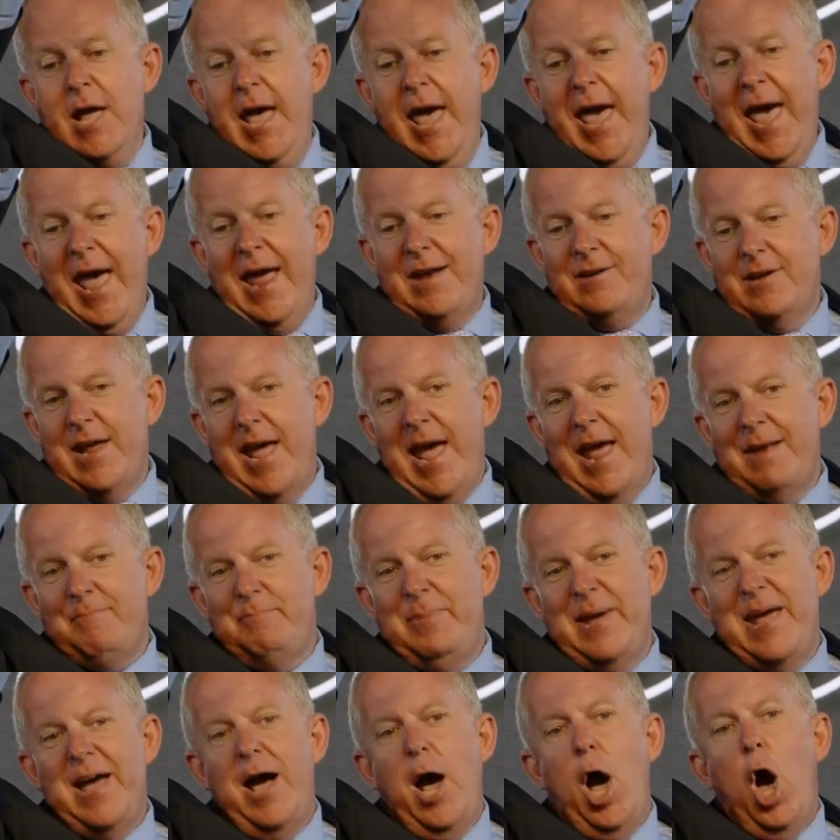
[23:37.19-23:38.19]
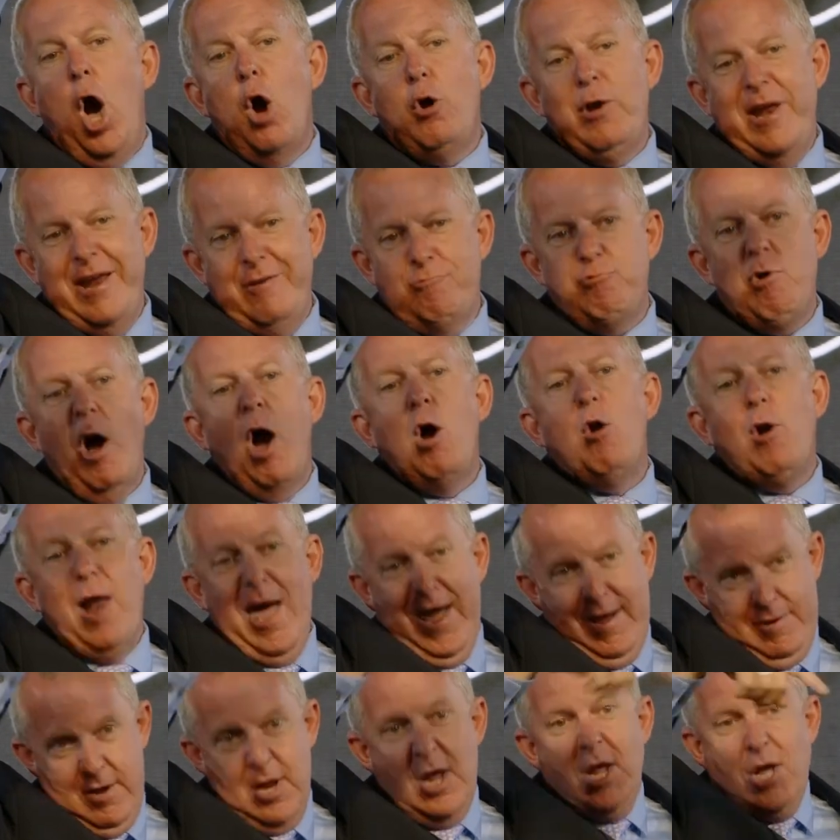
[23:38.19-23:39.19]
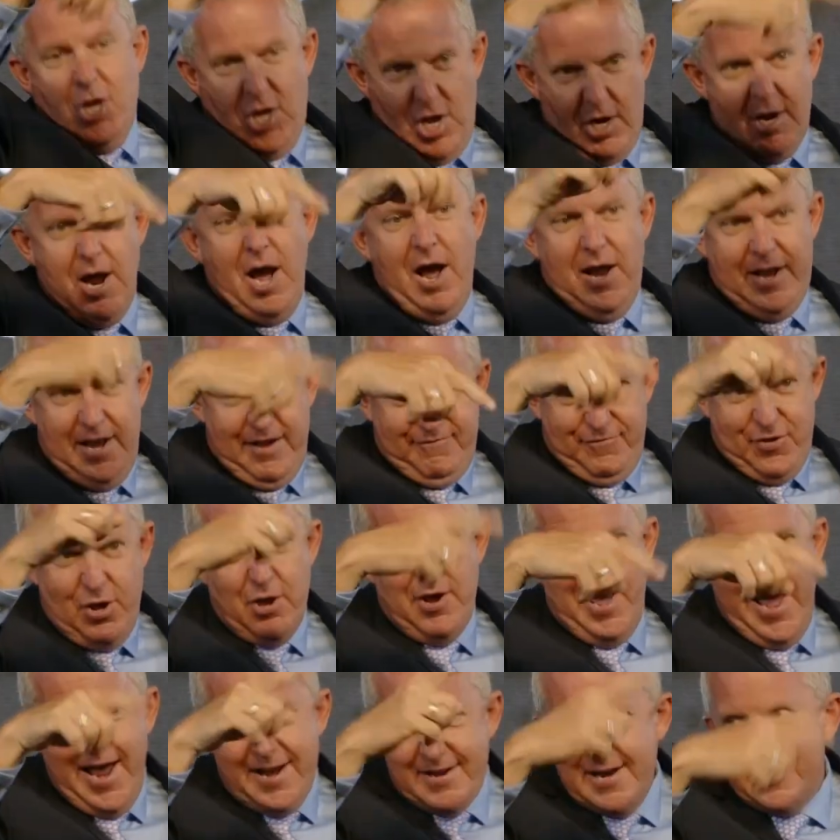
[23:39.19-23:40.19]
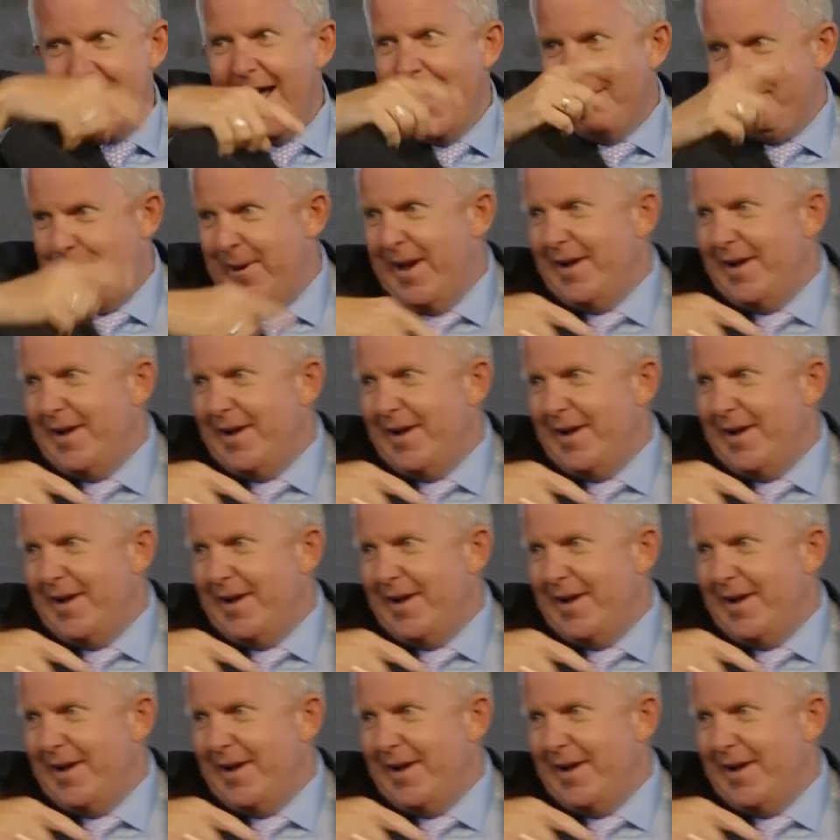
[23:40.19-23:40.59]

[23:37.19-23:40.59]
and be a holy roller. You know, and if you ended up